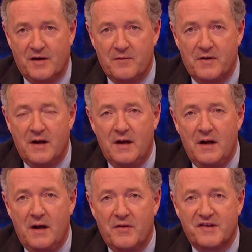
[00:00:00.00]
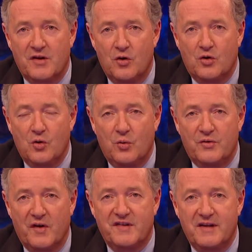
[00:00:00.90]
over the so-called
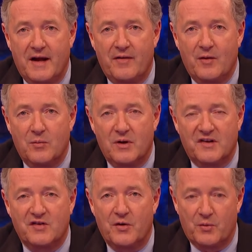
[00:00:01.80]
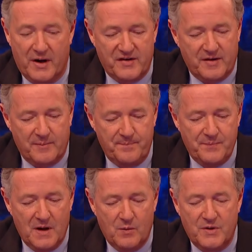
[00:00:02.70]
dossier that will exonerate him,
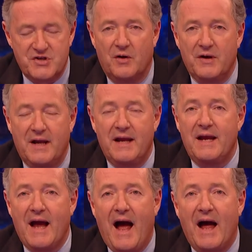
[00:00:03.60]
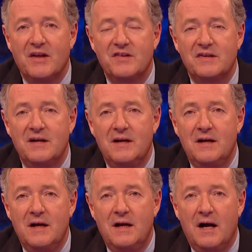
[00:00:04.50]
which only he has,
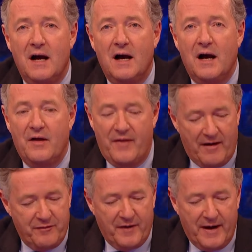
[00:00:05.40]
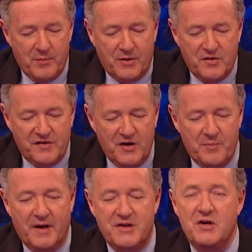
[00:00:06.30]
that fight with Chris
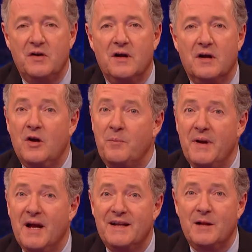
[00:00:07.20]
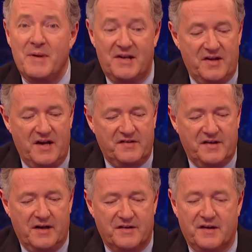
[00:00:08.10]
Eubank Jr. could be a little bit
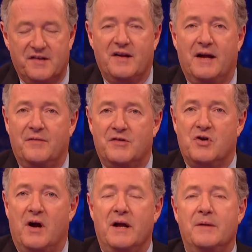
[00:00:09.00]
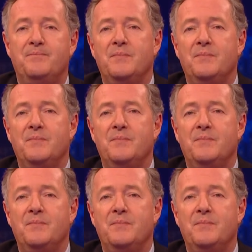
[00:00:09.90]
tasty, as they say in the trade.